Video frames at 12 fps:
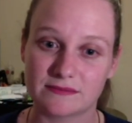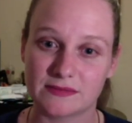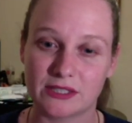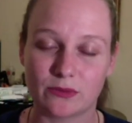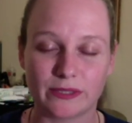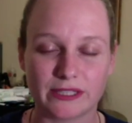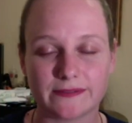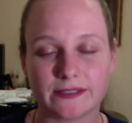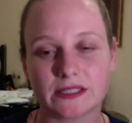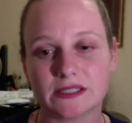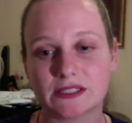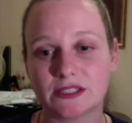little bits for
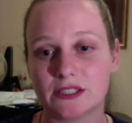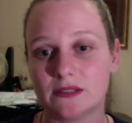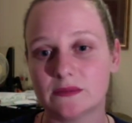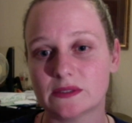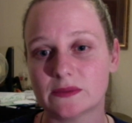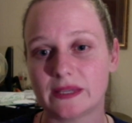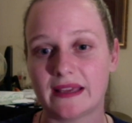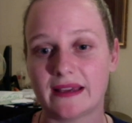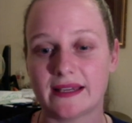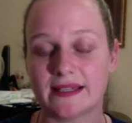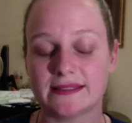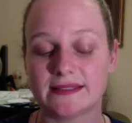costumes, we
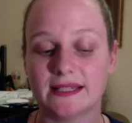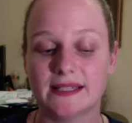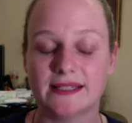had